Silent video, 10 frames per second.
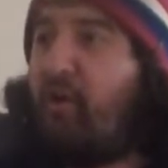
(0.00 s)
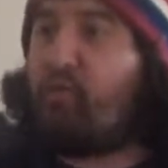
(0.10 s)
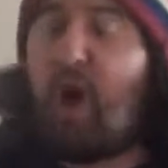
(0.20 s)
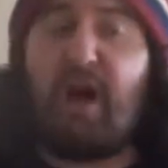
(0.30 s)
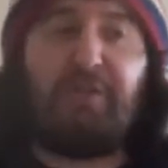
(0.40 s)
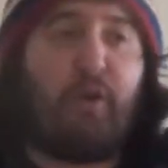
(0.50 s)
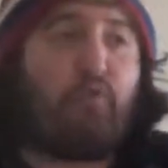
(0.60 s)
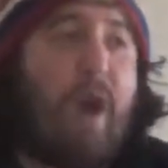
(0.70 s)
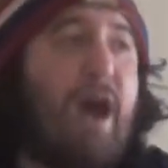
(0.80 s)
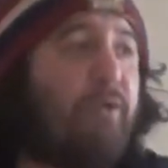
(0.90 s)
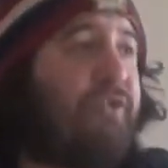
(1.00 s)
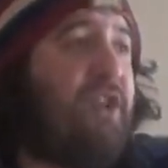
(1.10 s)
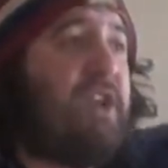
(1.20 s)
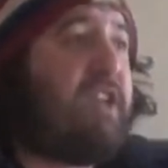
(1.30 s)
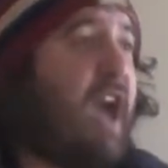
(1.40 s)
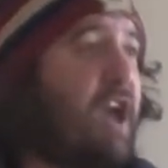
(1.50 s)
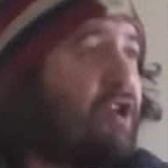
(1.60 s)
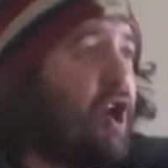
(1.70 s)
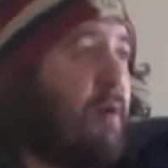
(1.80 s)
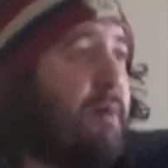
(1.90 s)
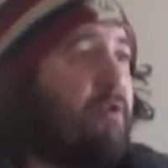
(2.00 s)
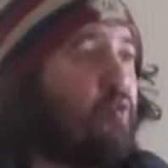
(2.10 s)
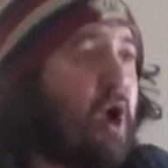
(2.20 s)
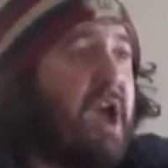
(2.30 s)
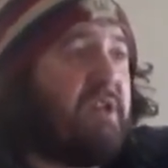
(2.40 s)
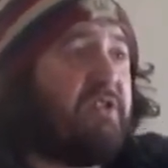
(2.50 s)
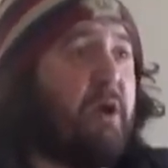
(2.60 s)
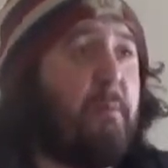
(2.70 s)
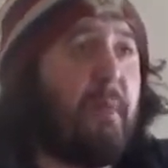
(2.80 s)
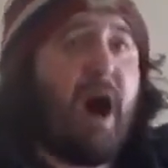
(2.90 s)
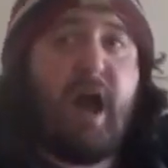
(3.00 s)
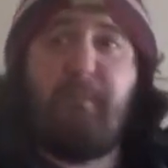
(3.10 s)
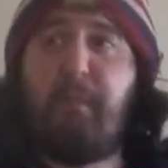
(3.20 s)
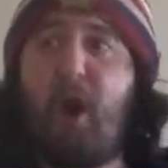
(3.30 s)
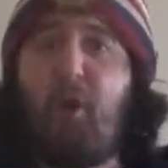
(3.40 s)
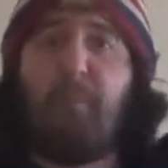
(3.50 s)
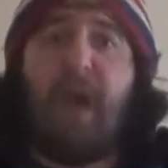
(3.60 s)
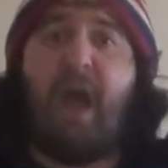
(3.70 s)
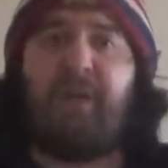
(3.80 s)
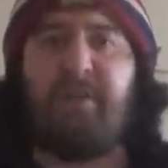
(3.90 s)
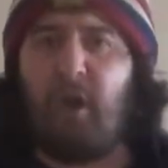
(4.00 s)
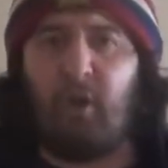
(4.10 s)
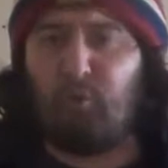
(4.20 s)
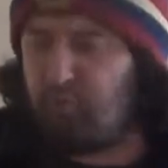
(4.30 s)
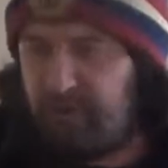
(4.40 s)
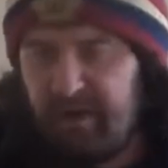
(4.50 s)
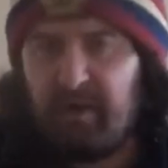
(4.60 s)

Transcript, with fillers: Ronda Rousey can't come in ring. they my moment. No.